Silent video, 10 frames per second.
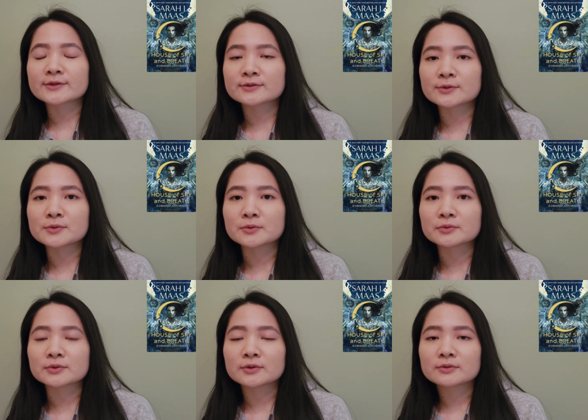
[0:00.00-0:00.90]
their
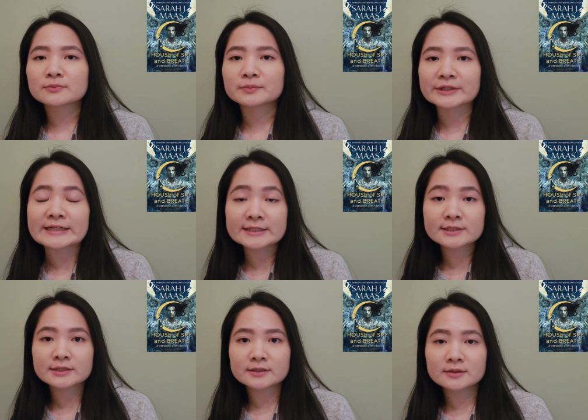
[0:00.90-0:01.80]
own
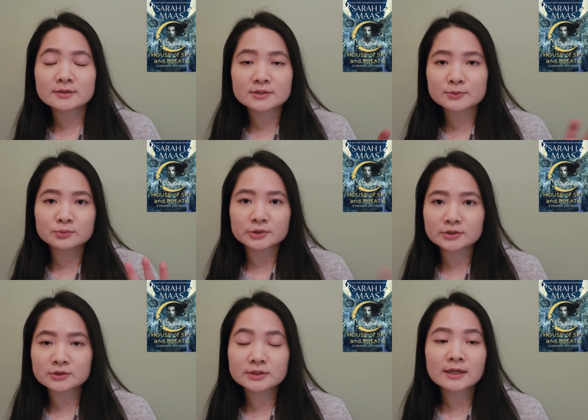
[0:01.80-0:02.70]
place in this
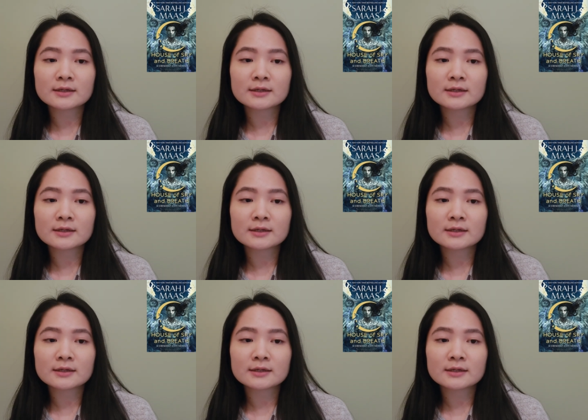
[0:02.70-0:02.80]
world.